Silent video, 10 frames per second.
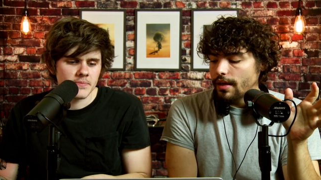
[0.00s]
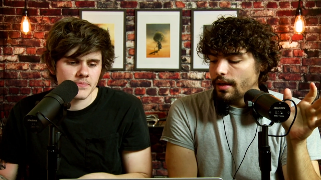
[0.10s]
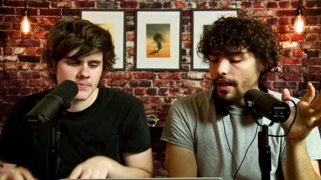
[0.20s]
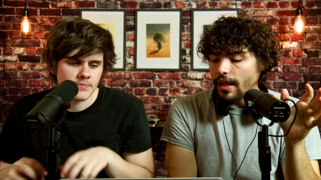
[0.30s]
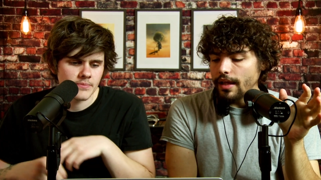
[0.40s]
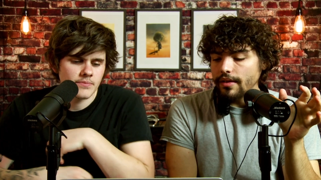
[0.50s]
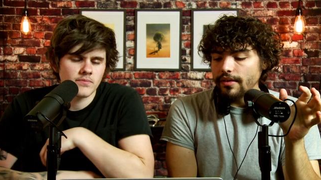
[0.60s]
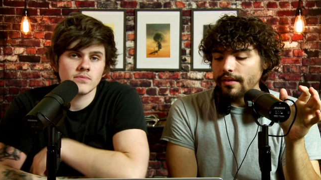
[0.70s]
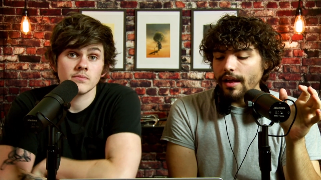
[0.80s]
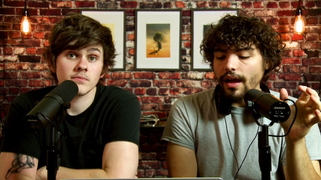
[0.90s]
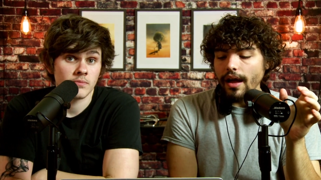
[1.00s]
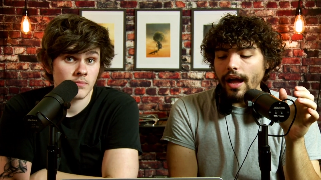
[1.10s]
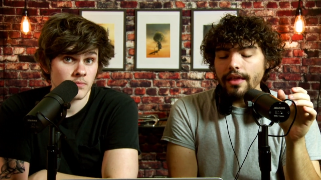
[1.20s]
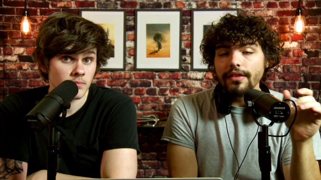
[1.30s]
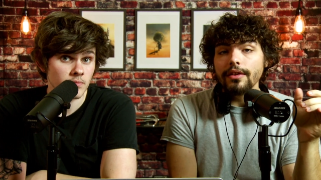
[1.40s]
Speaker 1: is uh,
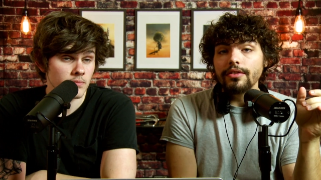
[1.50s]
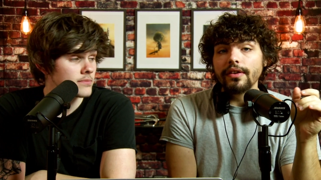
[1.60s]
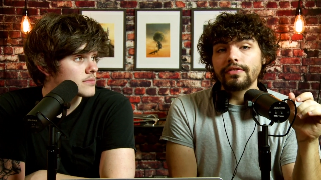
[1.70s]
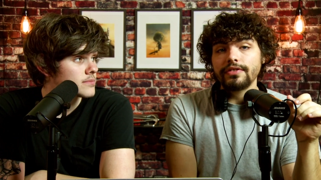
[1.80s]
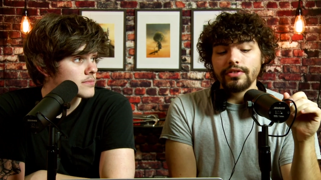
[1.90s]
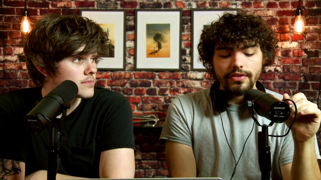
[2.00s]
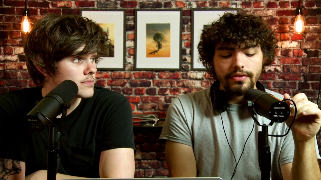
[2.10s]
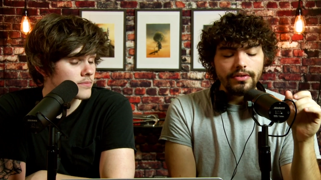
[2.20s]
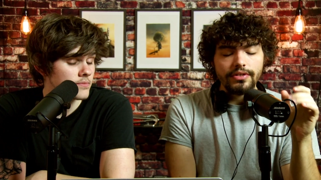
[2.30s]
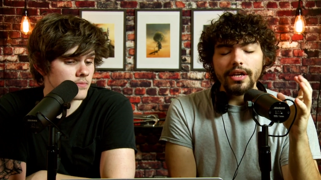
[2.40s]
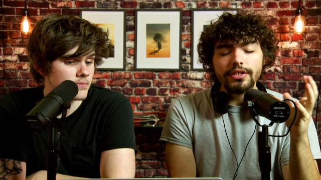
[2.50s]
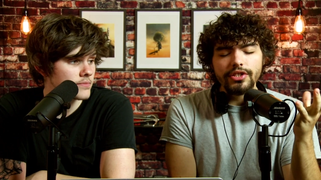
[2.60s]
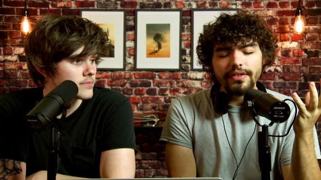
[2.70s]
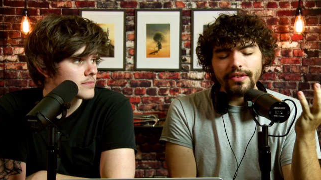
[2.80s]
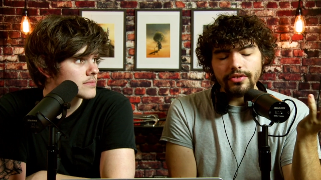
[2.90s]
I think Dungeons,
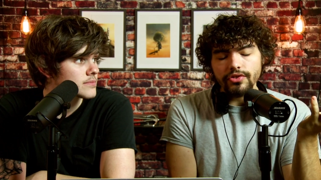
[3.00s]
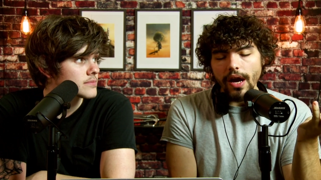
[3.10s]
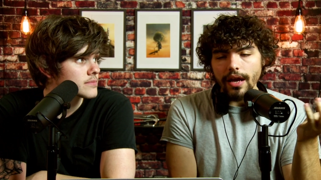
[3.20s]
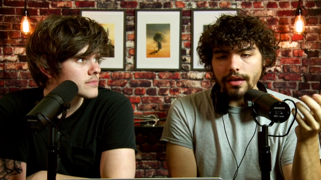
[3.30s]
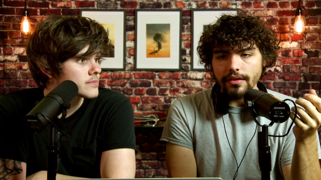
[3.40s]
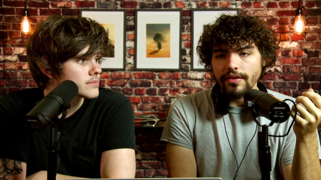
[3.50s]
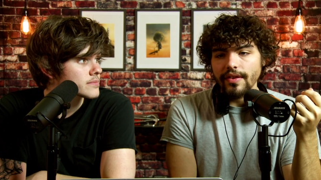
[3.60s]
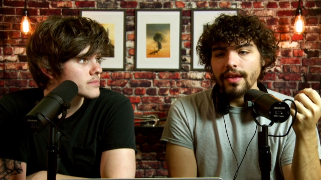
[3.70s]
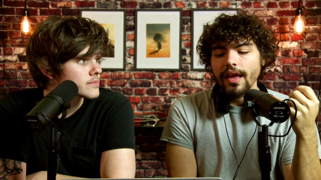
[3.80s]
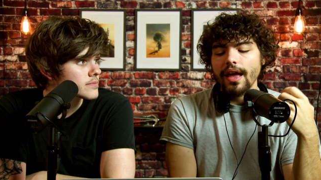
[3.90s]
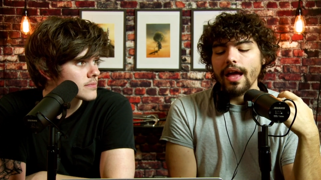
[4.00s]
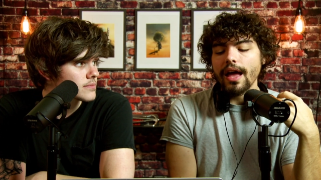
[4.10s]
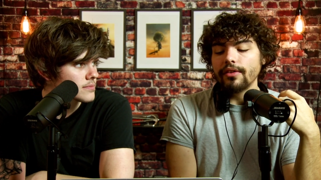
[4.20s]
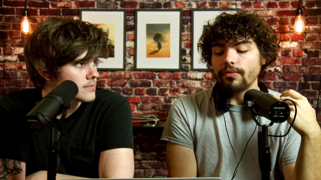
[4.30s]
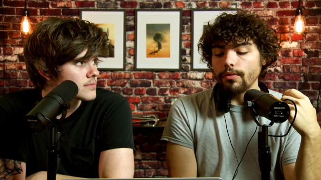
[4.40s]
Dungeons and Dragons
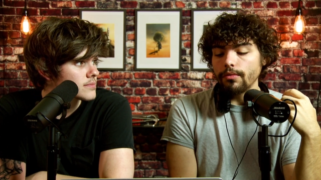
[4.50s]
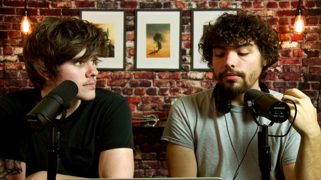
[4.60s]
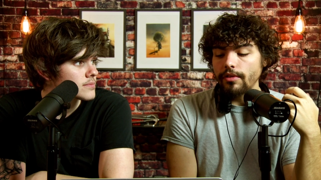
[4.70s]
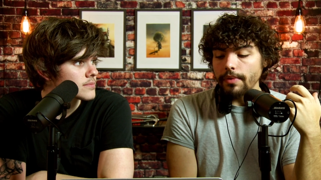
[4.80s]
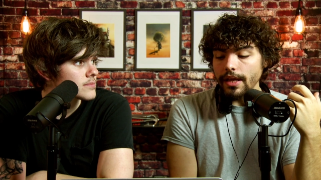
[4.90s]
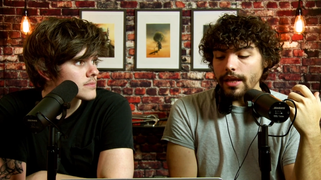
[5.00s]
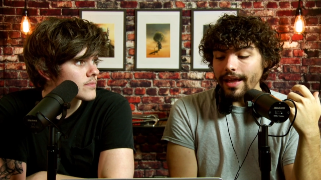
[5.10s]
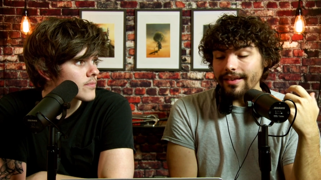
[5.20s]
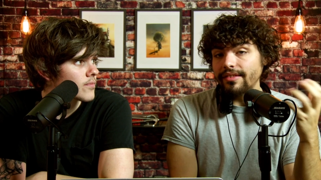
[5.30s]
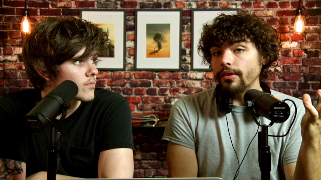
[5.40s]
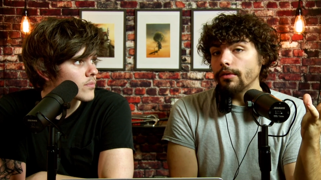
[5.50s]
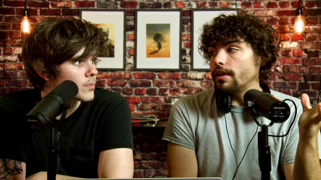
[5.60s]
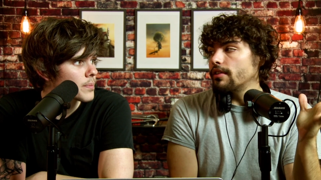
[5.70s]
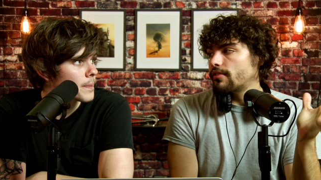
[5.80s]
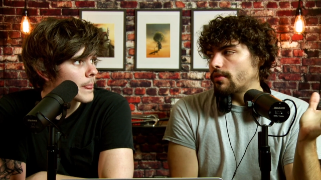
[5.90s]
has room to be a
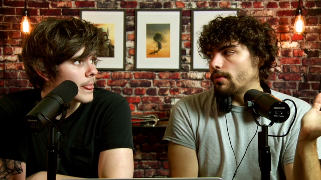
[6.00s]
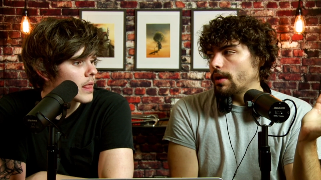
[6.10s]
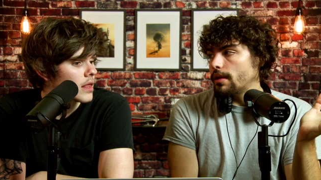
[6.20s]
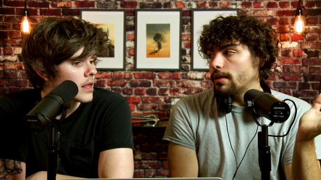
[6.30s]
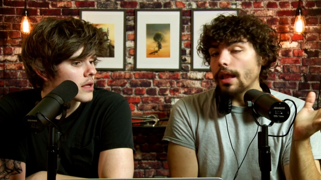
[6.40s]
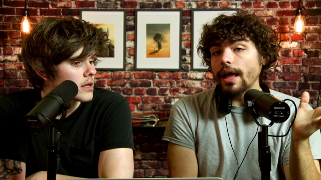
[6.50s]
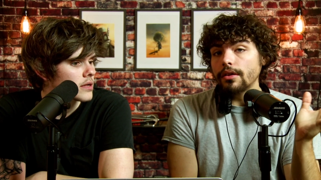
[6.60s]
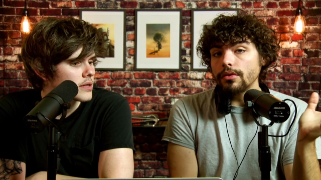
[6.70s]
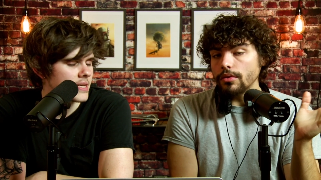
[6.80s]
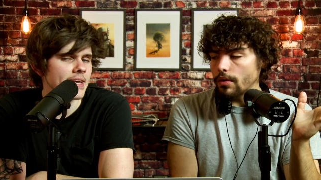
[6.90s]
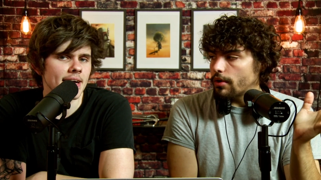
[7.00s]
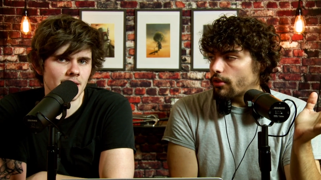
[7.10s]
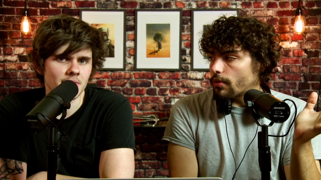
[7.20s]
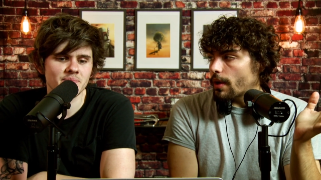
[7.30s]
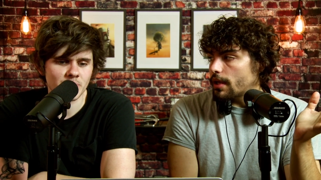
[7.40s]
serious story, like Lord yeah. of
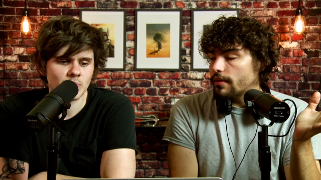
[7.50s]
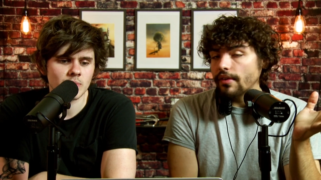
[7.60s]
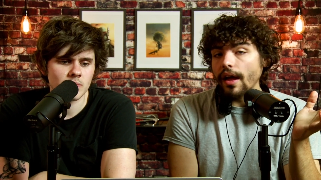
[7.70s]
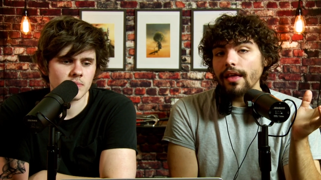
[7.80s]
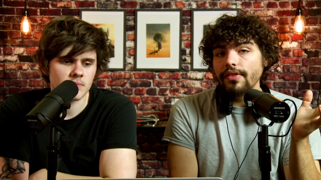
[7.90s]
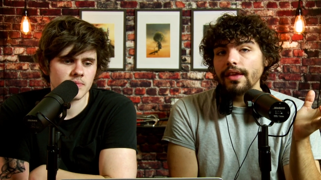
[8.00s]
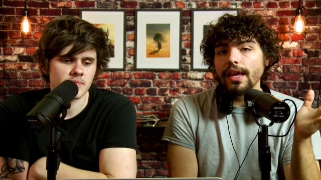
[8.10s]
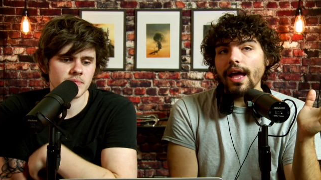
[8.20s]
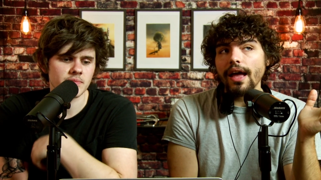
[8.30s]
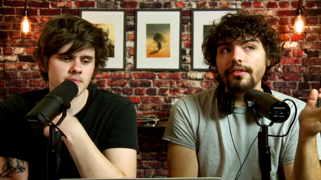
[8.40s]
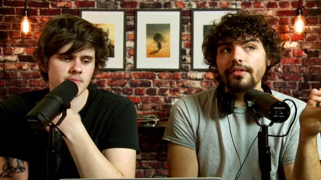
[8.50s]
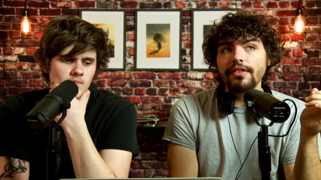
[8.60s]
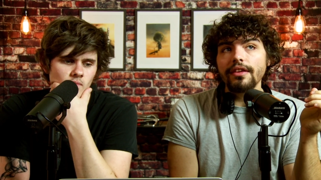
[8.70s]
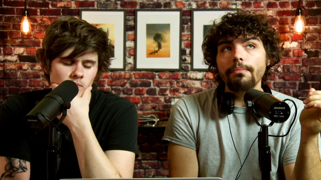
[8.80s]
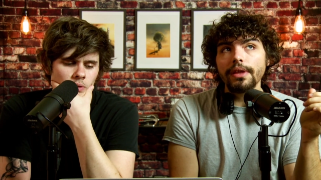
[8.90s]
the Rings. I think it has
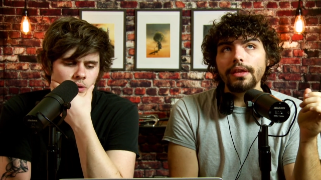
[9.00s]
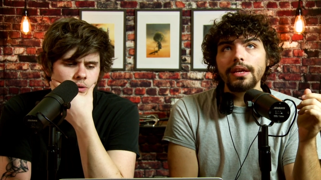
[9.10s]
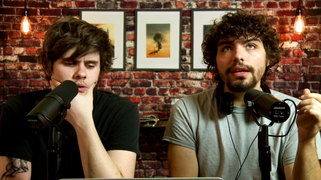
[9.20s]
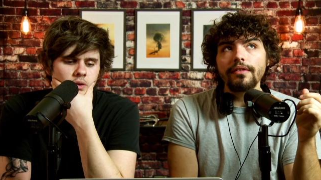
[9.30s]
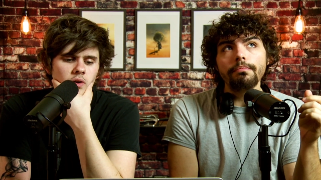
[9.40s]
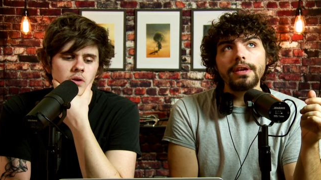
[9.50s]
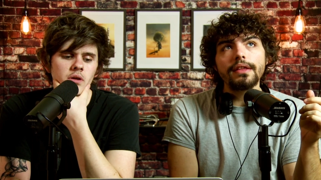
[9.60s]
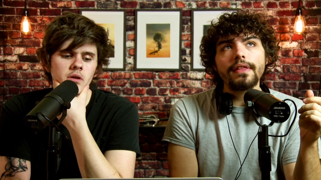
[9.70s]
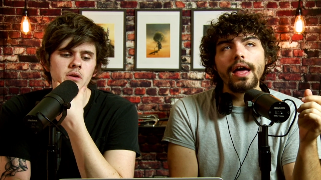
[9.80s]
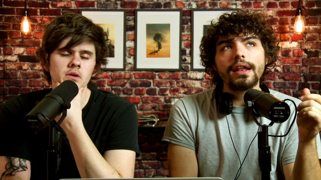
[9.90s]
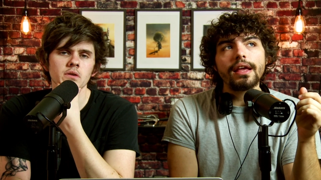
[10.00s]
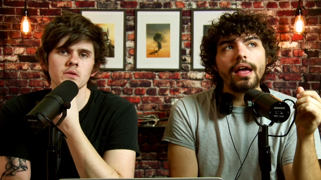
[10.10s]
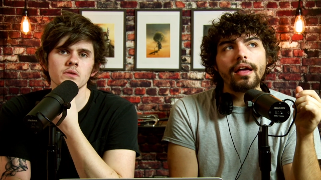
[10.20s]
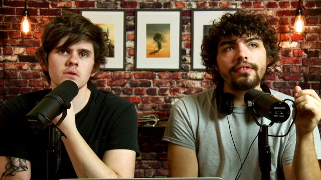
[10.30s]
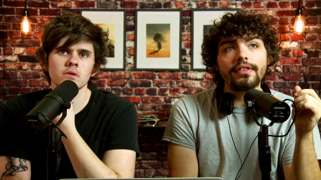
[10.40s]
the ability to be that. It
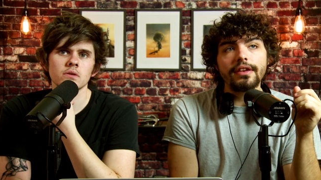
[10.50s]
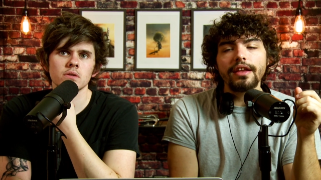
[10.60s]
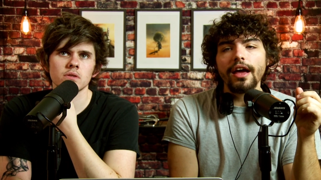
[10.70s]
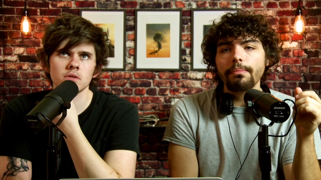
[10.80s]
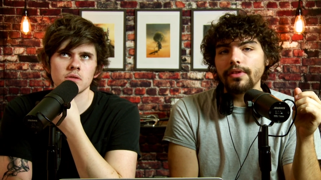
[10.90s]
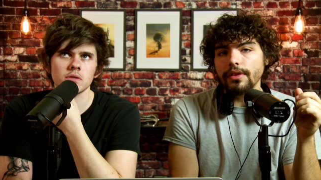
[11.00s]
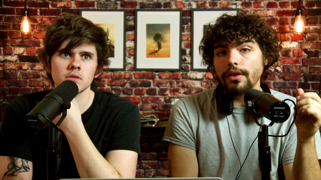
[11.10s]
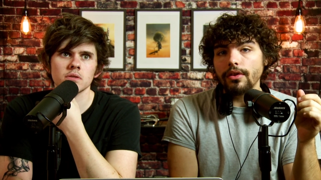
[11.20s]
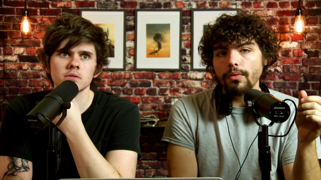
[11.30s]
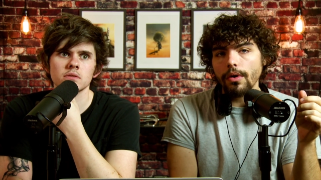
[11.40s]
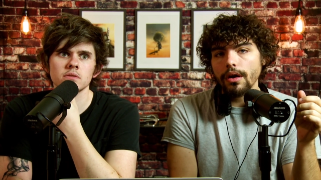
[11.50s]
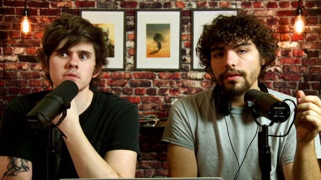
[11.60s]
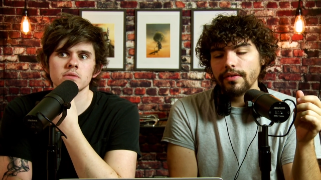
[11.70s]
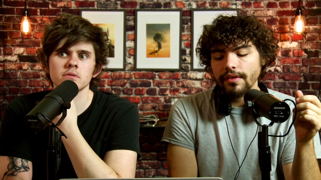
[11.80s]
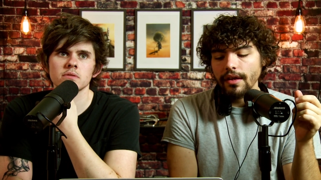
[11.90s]
has the depth and the
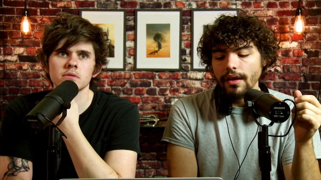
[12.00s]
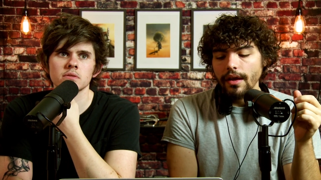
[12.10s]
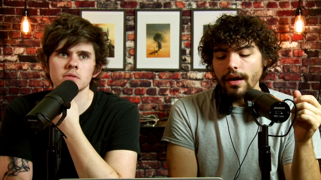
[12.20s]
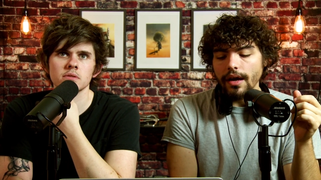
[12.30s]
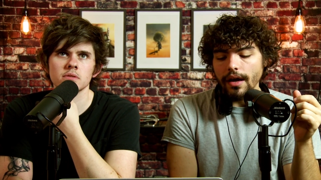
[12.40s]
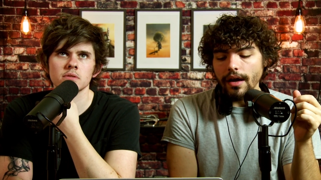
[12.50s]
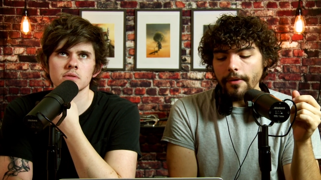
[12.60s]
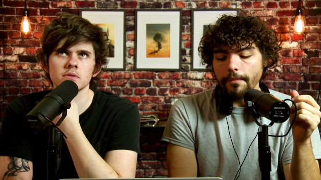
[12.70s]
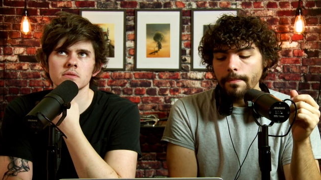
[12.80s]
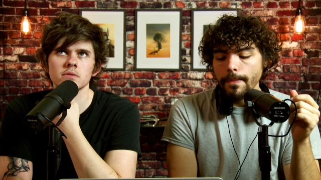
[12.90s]
nuance. Um,